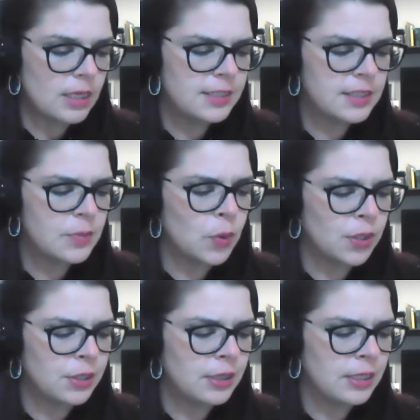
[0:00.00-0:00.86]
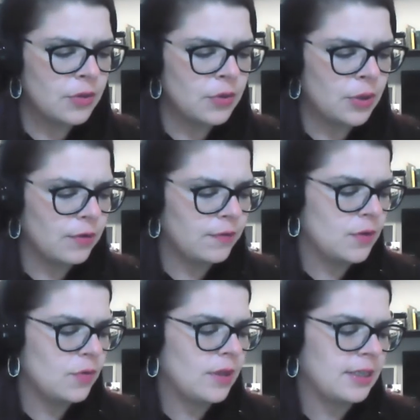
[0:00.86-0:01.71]
it's important that you know a
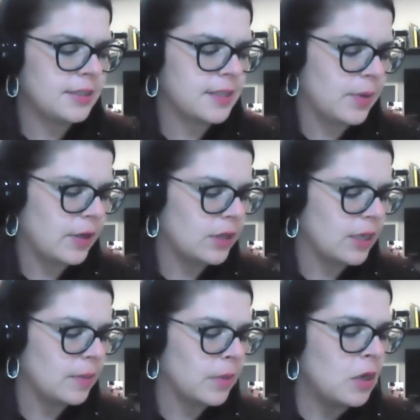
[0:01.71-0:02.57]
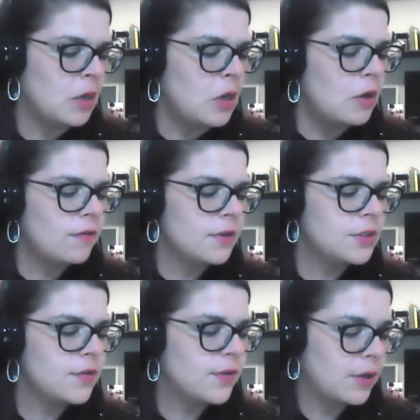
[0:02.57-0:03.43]
few things about them.
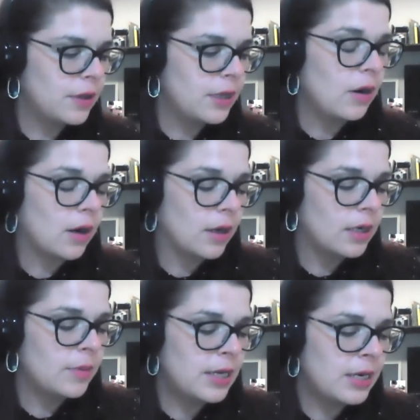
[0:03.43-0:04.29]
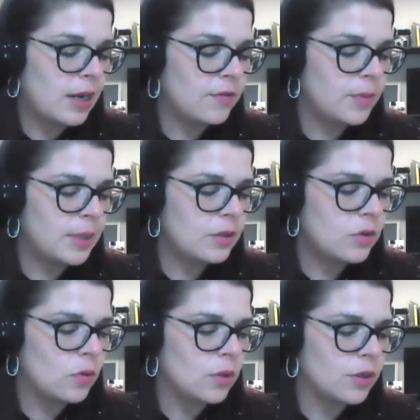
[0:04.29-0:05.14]
First of all, they are going to be in
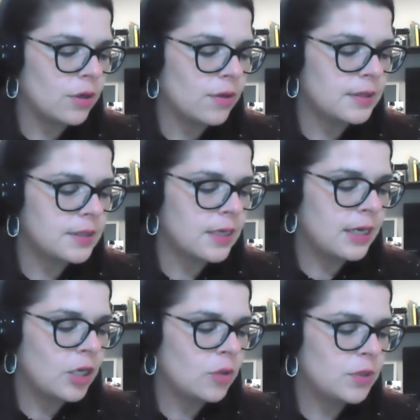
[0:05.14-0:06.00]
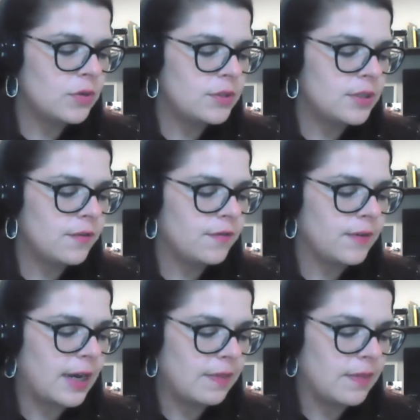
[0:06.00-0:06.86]
alphabetical order. That's going to help you to
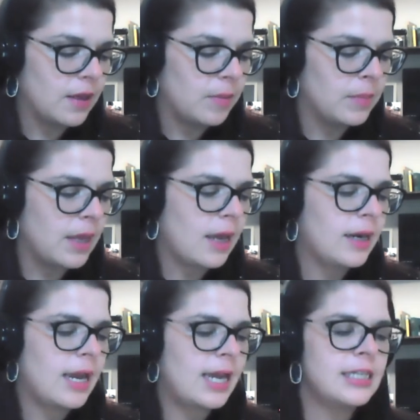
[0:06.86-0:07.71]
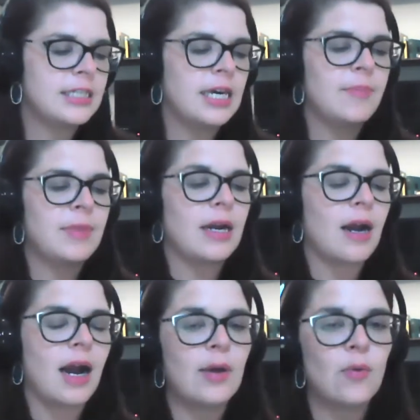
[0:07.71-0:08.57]
find them. And anytime that
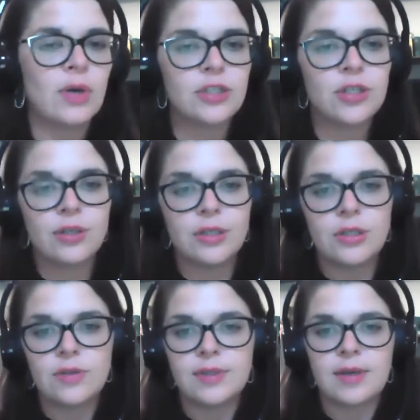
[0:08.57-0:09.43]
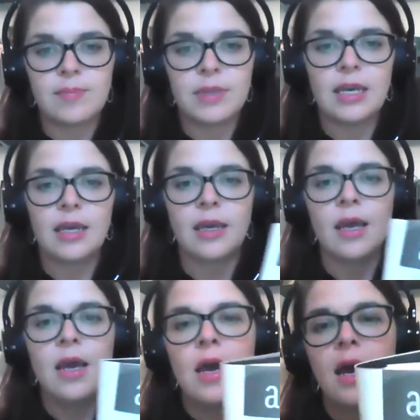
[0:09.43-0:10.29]
I want you to do something
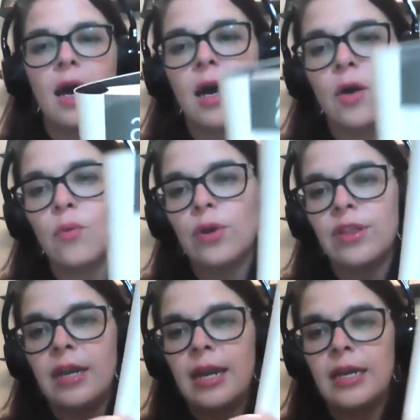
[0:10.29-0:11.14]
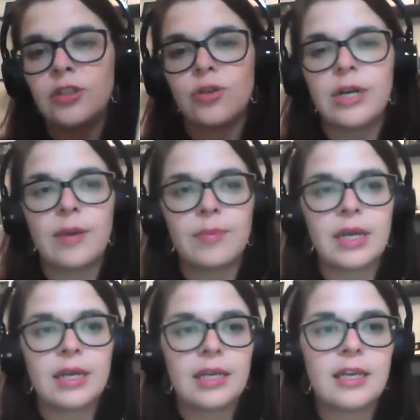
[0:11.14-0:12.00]
with an entry, I'm
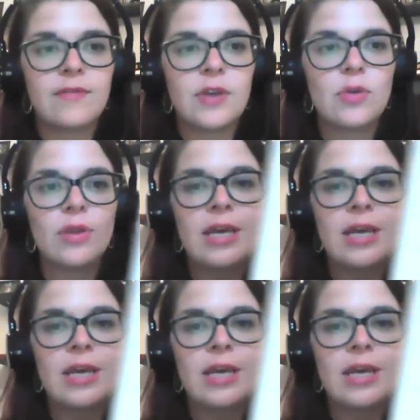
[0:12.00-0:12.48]
going to give you